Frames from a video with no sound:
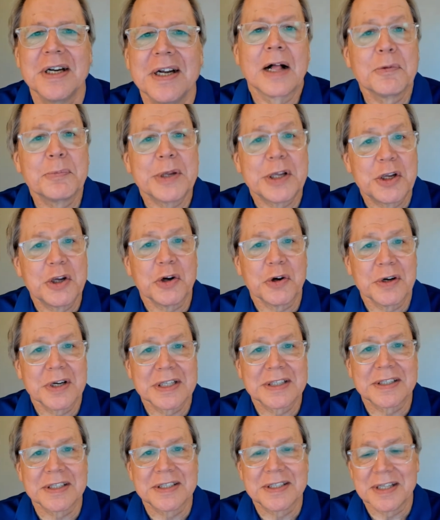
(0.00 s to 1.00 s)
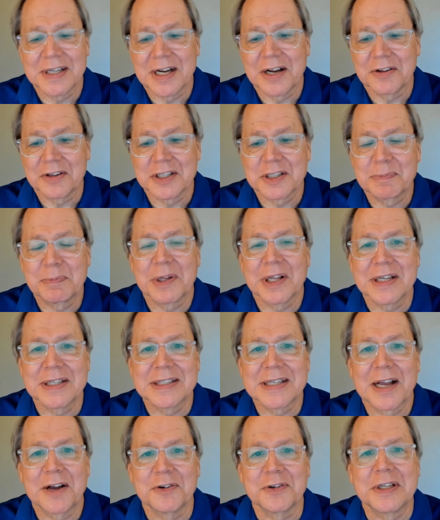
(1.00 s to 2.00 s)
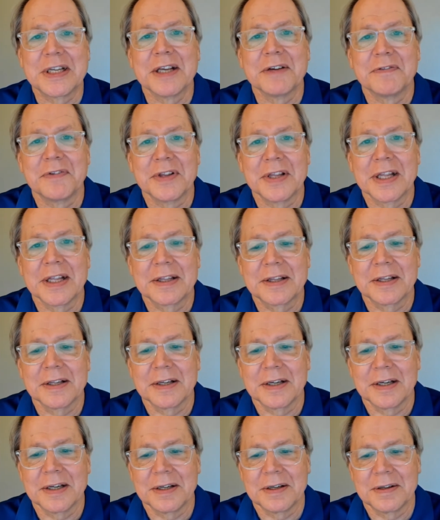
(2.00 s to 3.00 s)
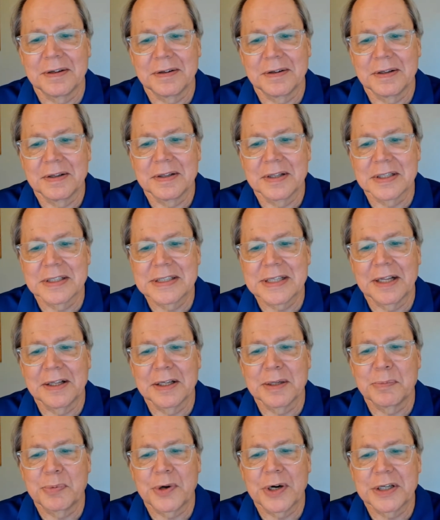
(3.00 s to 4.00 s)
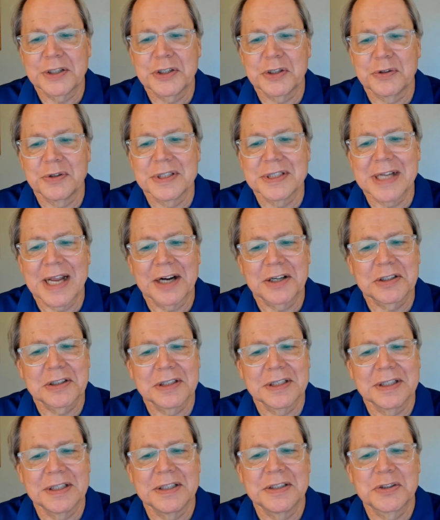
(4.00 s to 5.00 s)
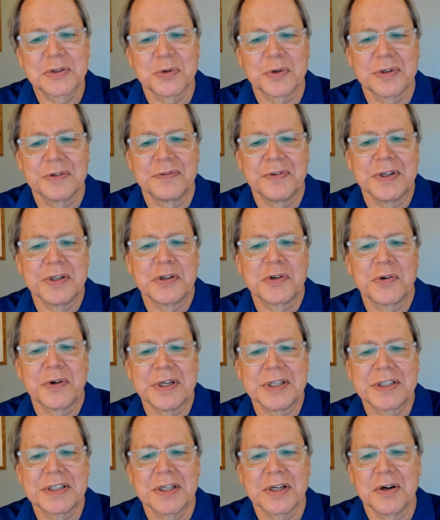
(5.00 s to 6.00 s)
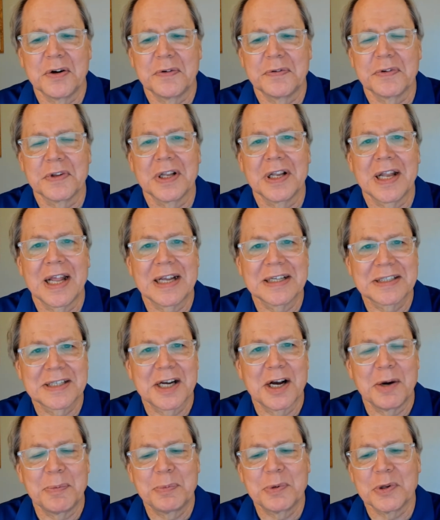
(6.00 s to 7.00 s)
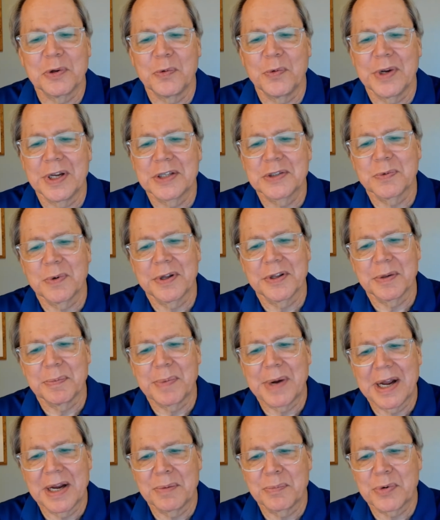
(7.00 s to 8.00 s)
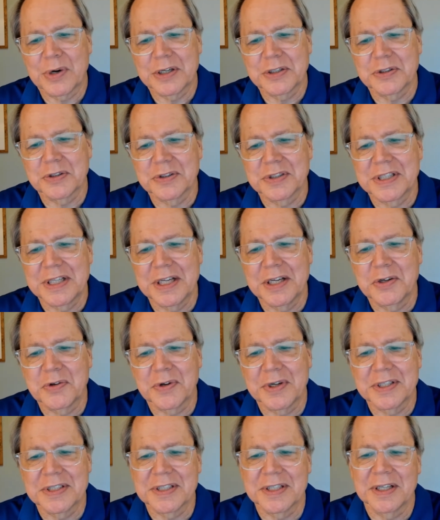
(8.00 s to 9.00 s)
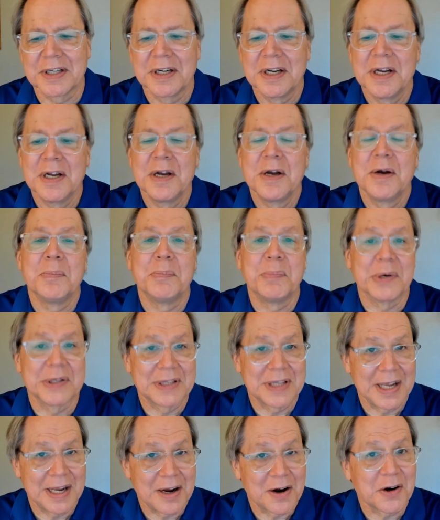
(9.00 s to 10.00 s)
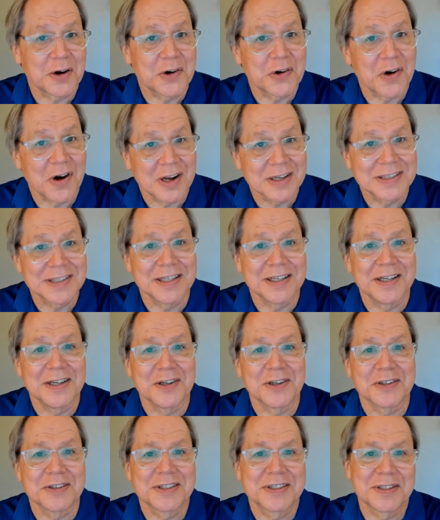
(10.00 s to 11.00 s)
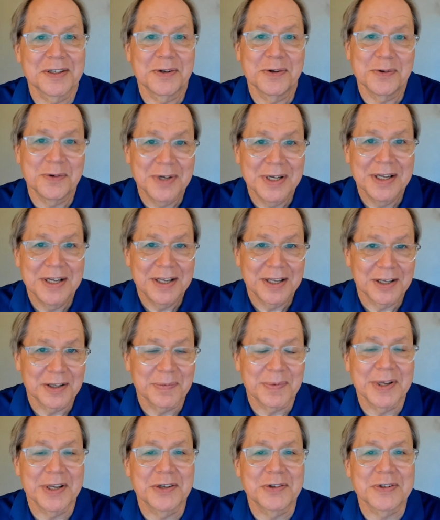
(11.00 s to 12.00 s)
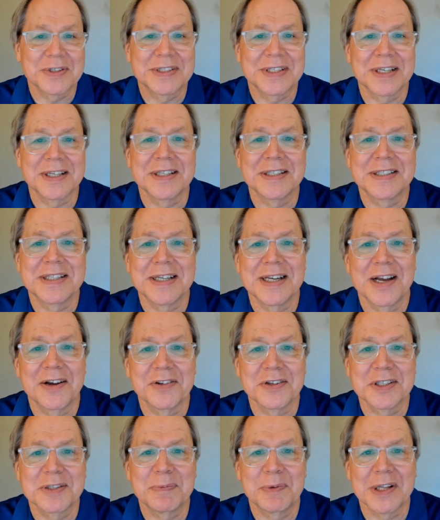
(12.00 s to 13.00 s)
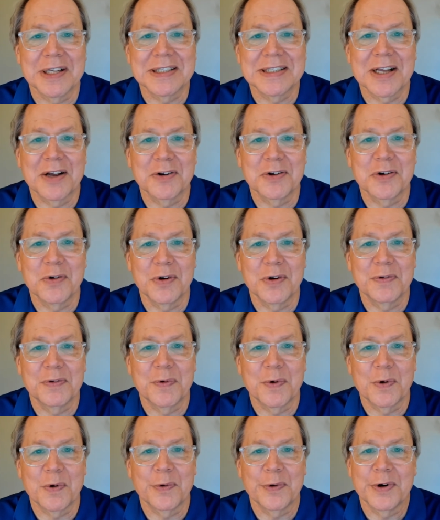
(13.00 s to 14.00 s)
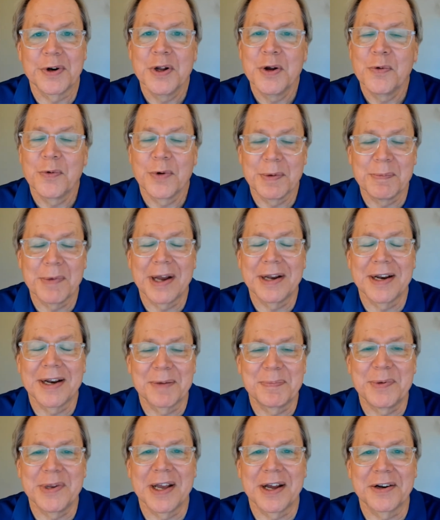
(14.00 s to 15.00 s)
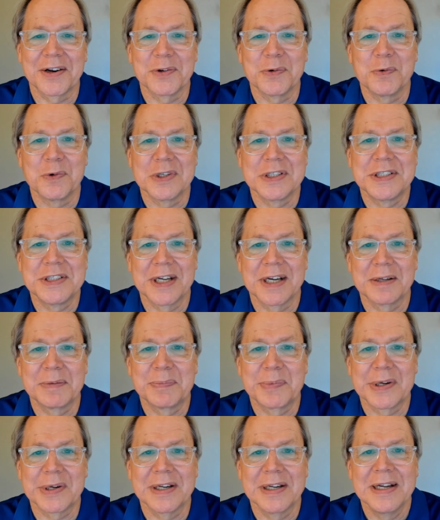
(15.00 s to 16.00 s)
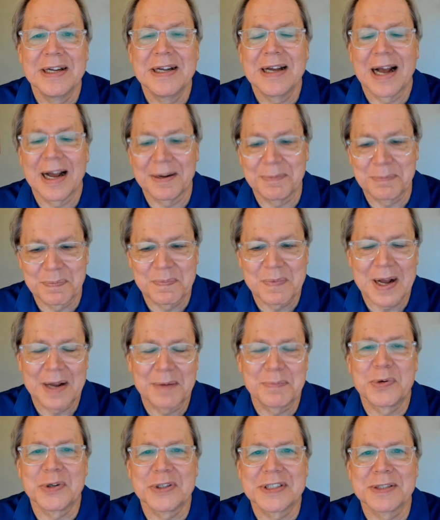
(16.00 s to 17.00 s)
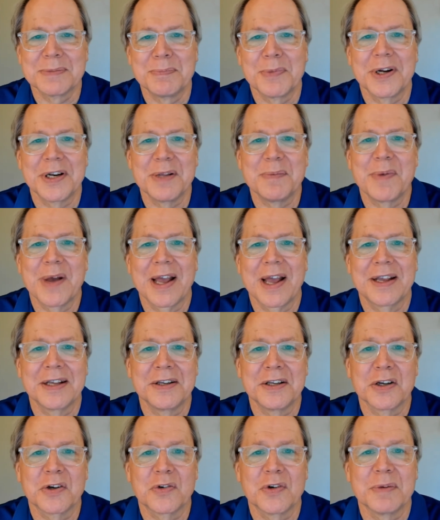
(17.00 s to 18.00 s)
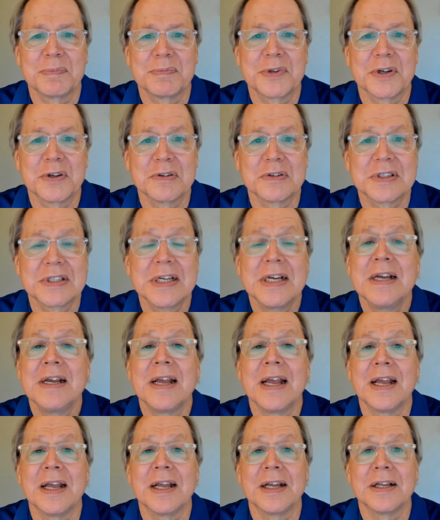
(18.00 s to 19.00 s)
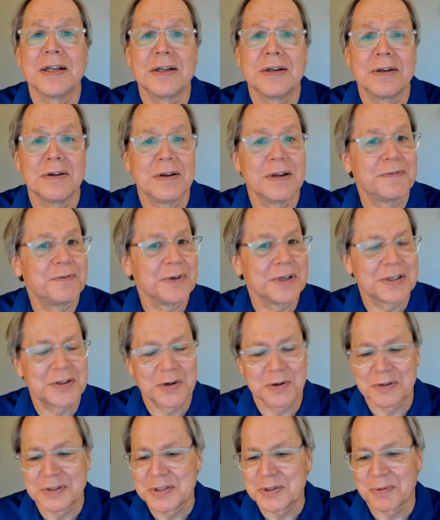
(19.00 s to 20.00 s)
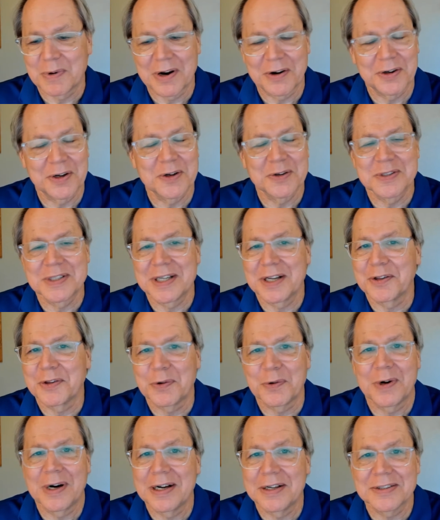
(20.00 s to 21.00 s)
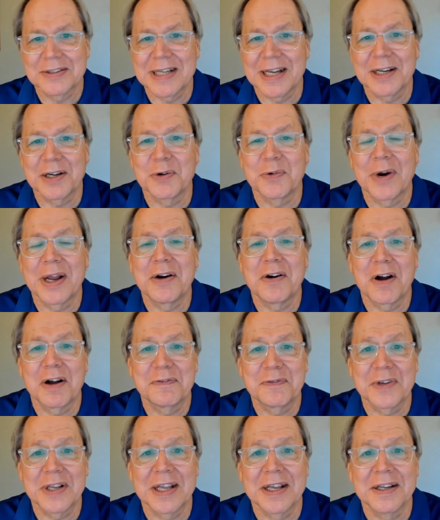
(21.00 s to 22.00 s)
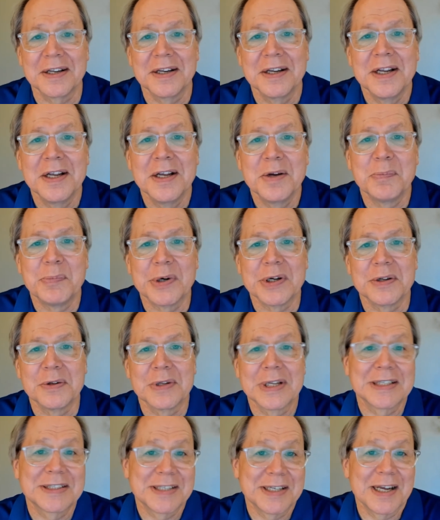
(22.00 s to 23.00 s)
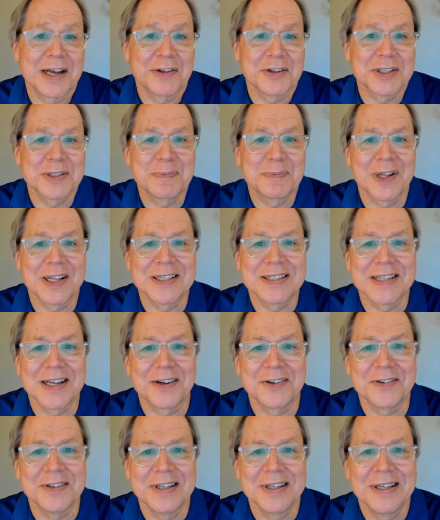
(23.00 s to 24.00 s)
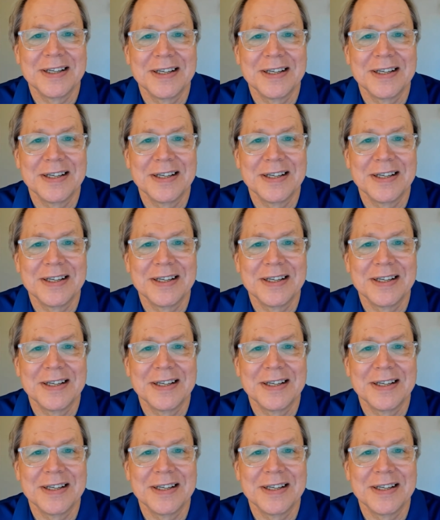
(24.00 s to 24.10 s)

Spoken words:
I'll be curious to see how this plays out, given that the selling pressure is actually sort of increasing over the last couple of weeks while the buying pressure is decreasing, but they are crossing here. So it'll be interesting to see how this plays out going forward. We might not be out of the woods yet, but I put some money back into cryptos, And if it turns around and goes the other way, I'll take it right off again. But let's see how this plays out.